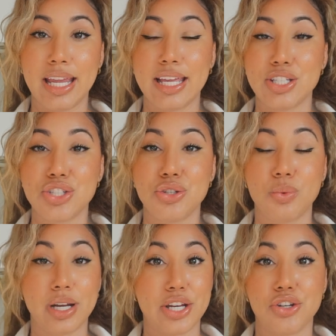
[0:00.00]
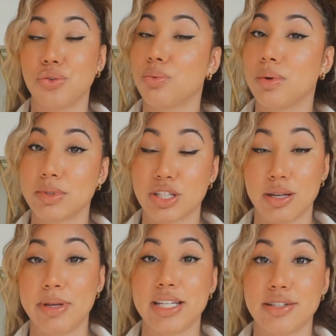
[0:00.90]
into what I knew what was going
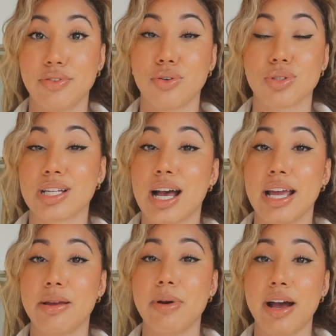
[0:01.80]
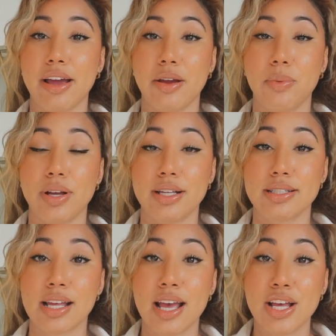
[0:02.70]
to be a difficult time. I
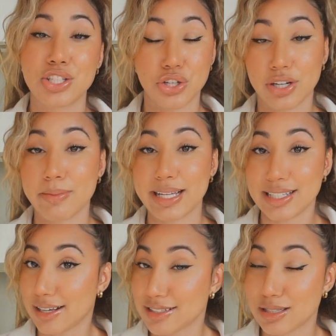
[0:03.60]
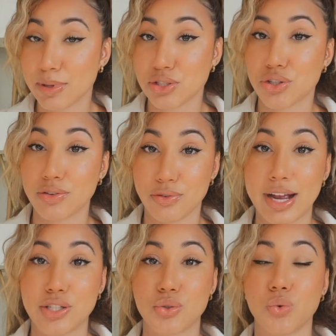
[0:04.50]
was starting my second semester of
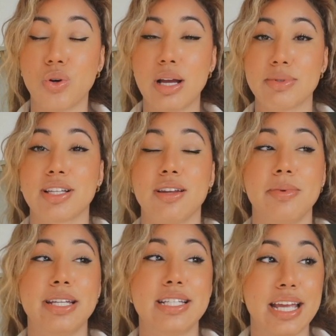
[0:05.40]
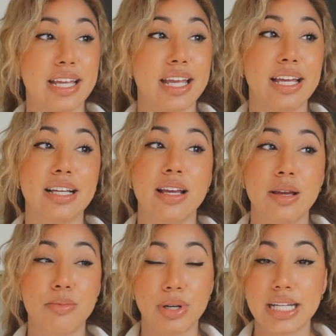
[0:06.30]
grad school. I was going to be taking
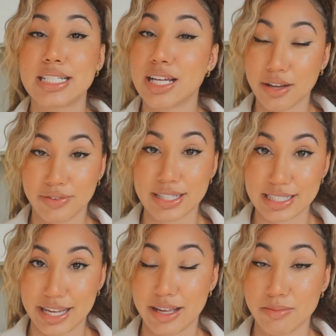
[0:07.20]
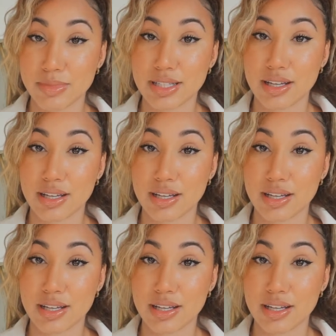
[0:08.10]
pretty tough exams